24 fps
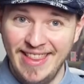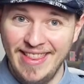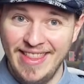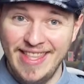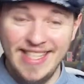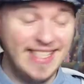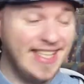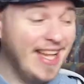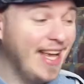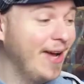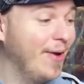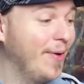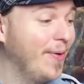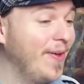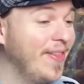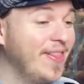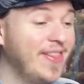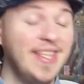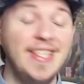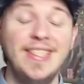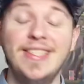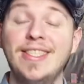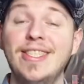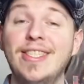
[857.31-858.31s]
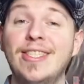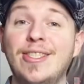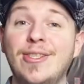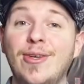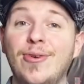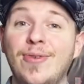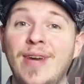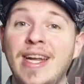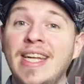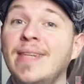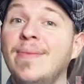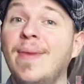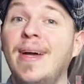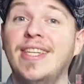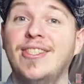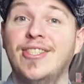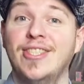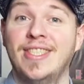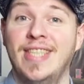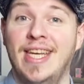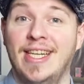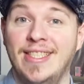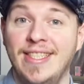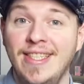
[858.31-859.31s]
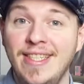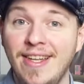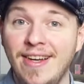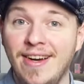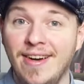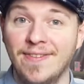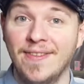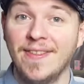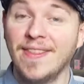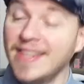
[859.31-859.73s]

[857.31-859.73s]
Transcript: This is so random, I just had to laugh.